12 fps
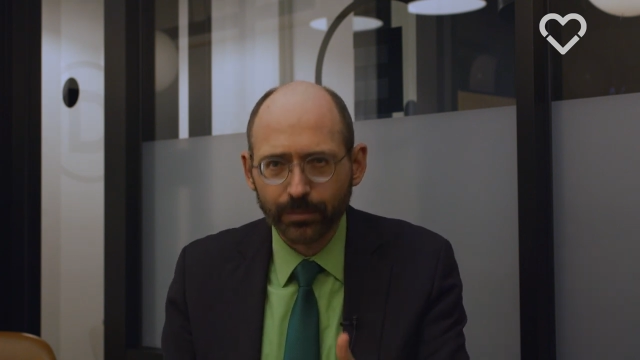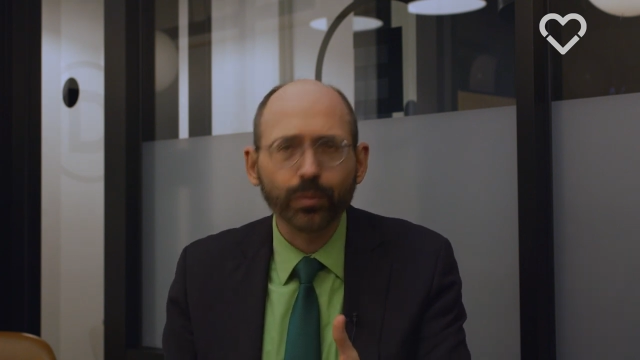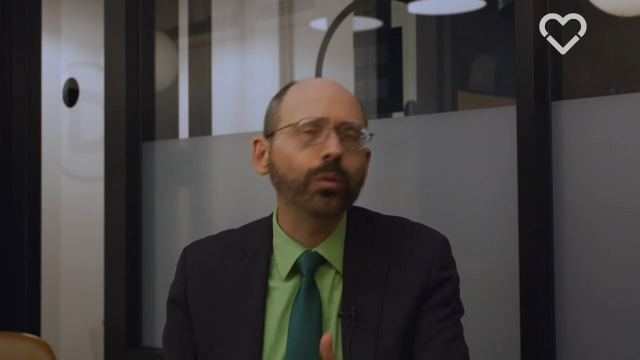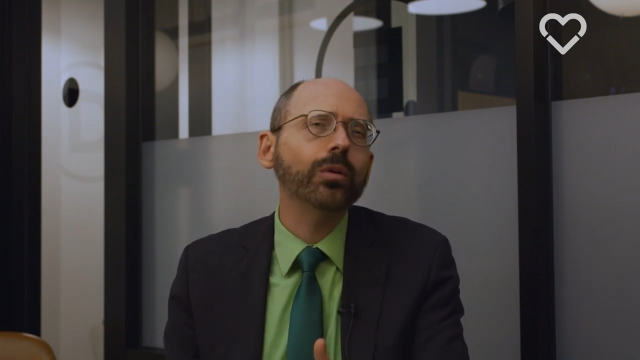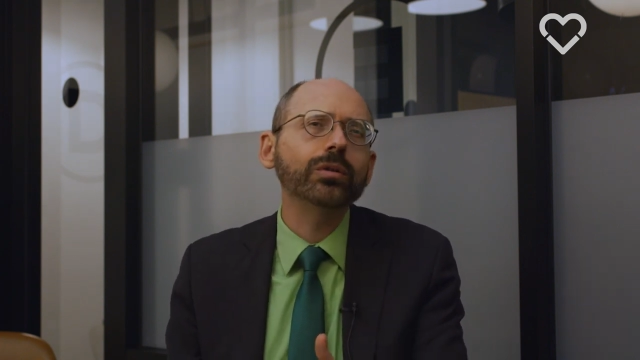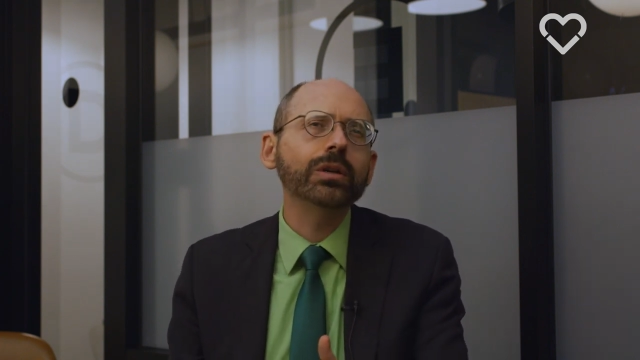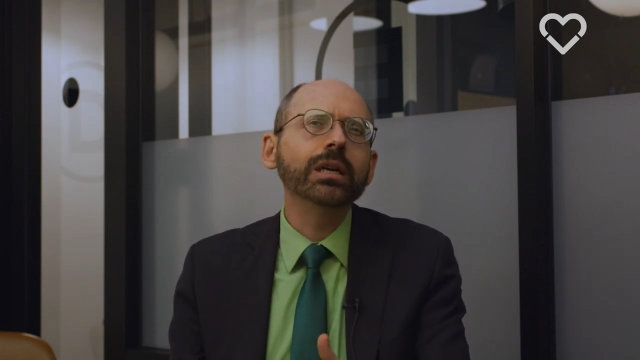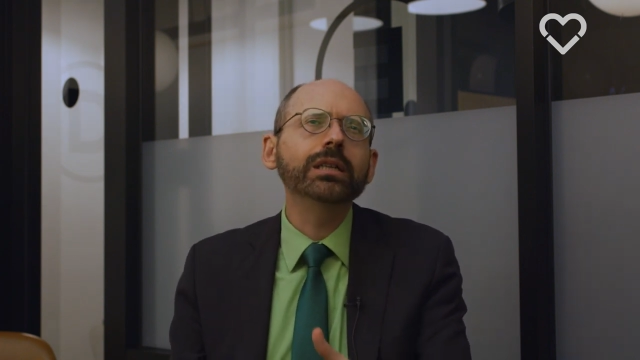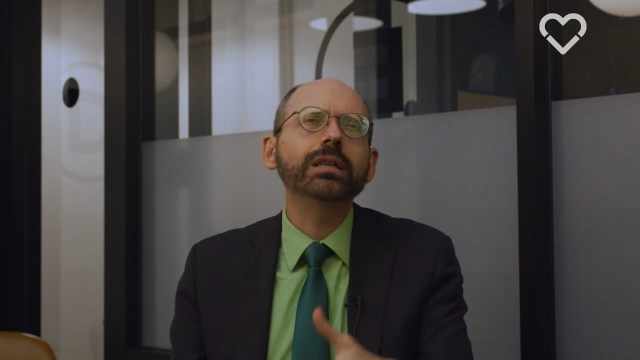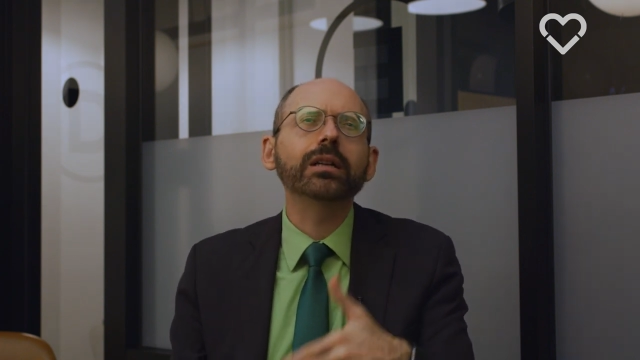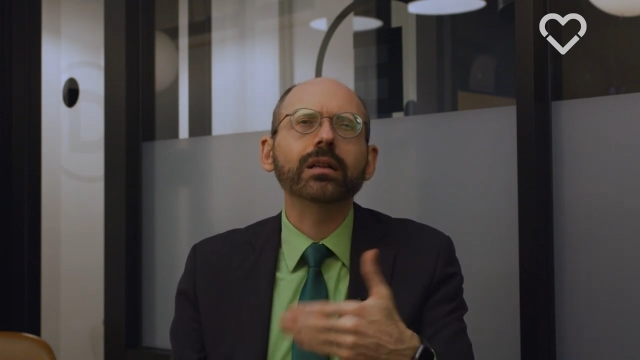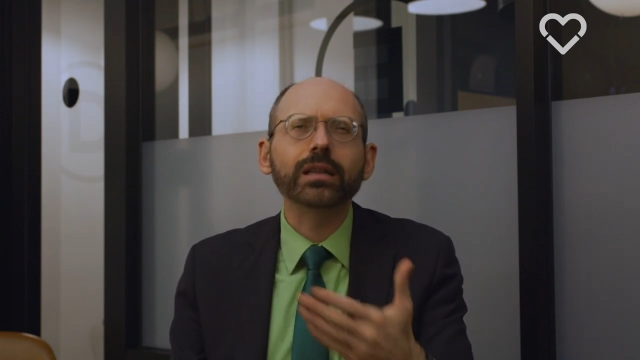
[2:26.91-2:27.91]
important
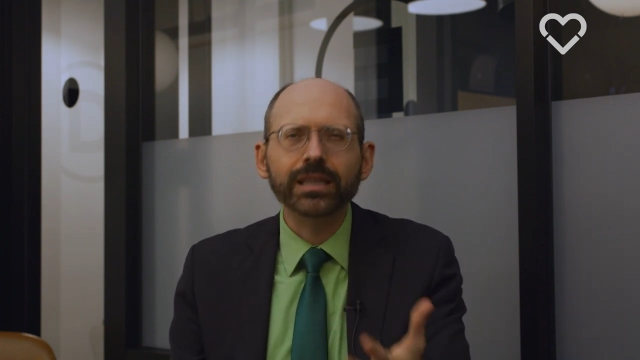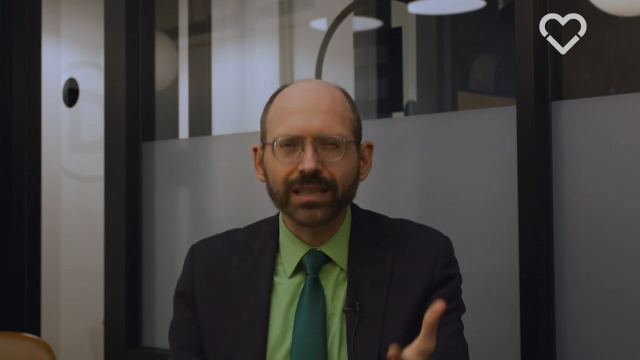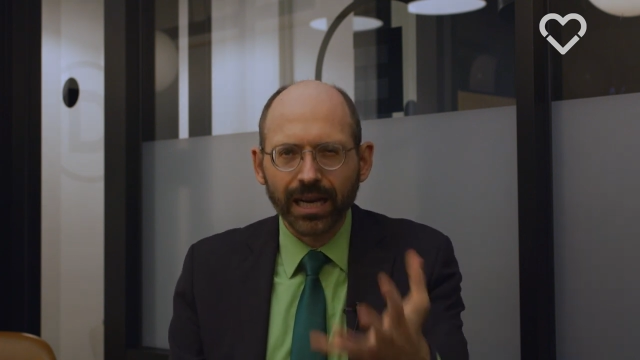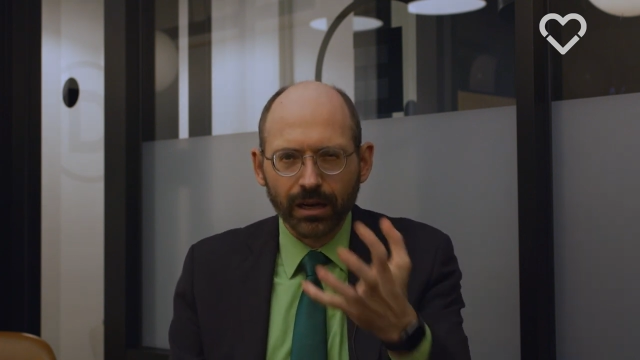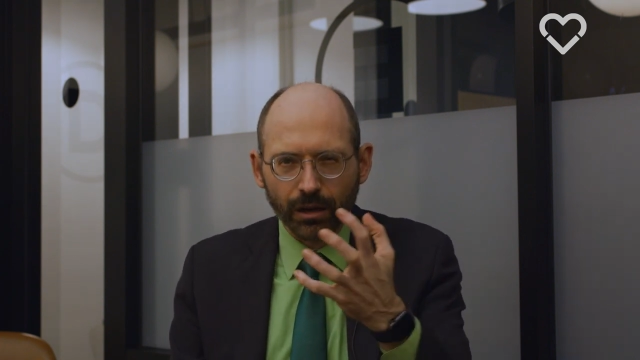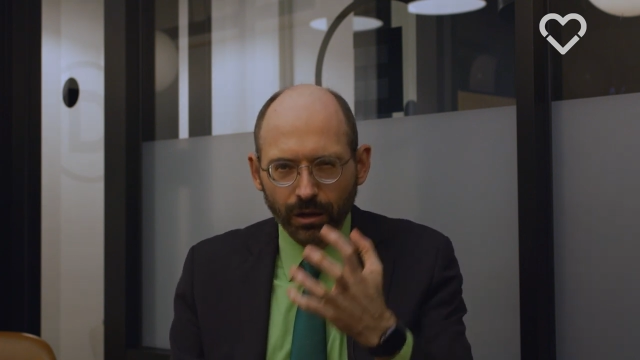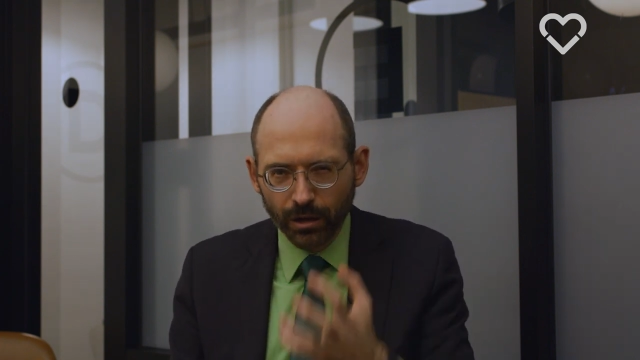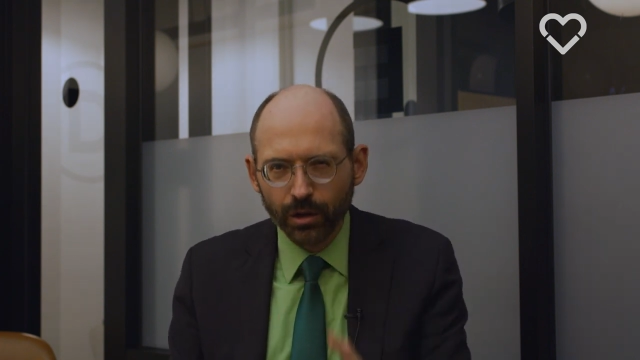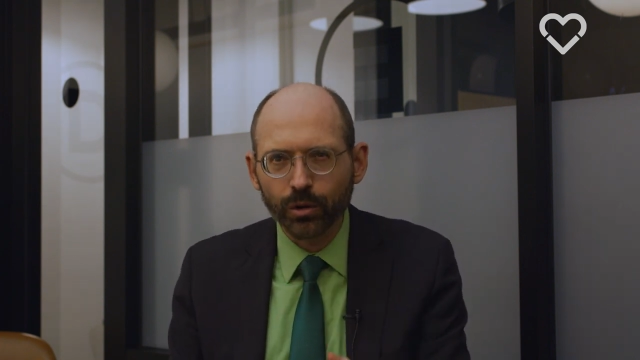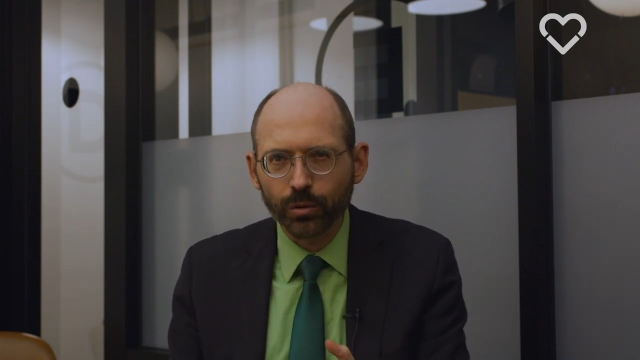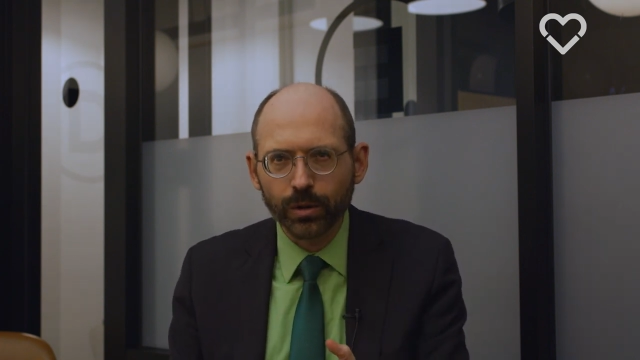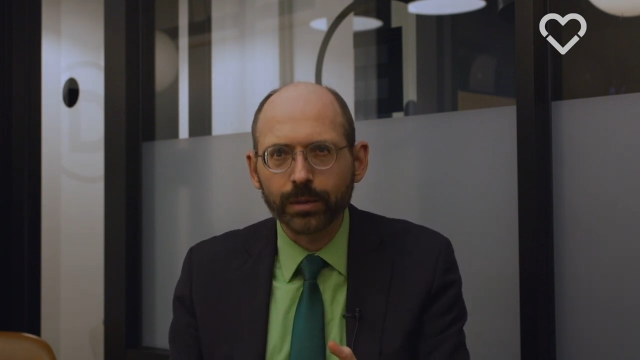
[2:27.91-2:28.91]
to eat a clean diet,
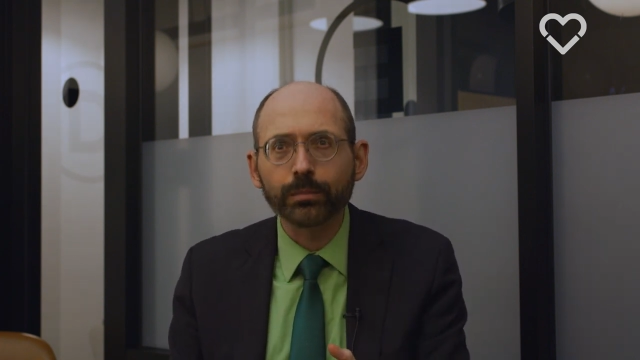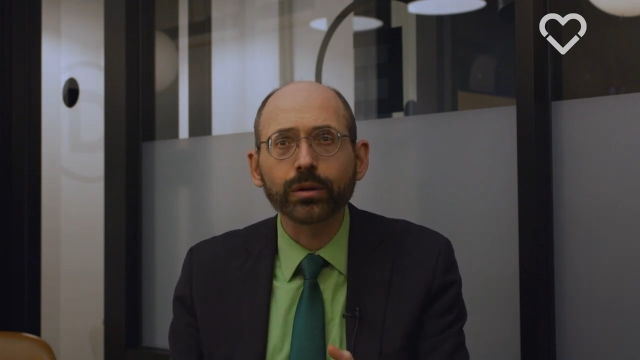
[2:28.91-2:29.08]
low in